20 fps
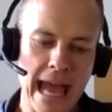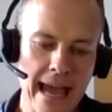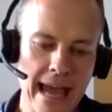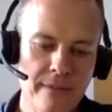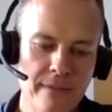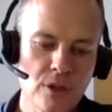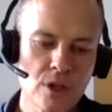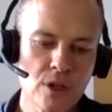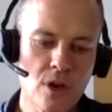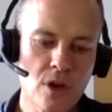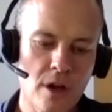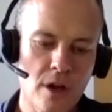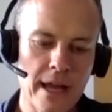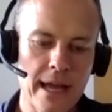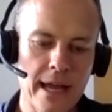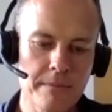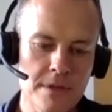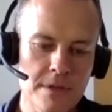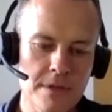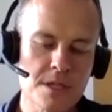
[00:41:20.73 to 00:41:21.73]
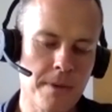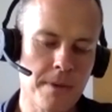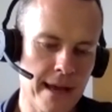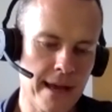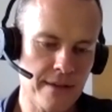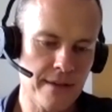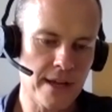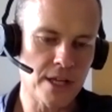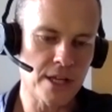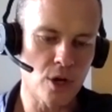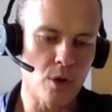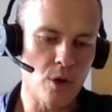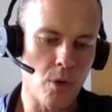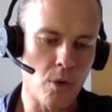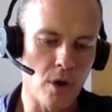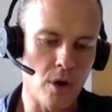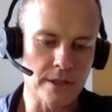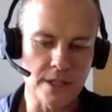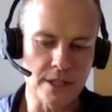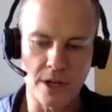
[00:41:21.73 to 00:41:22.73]
this is part of our Go
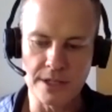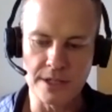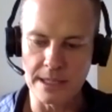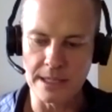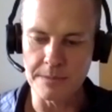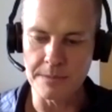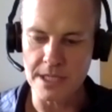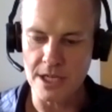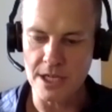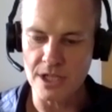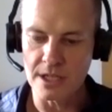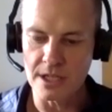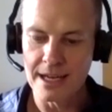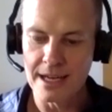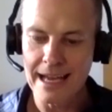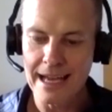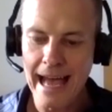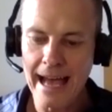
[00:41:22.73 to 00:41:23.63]
Wide, Go Deep session.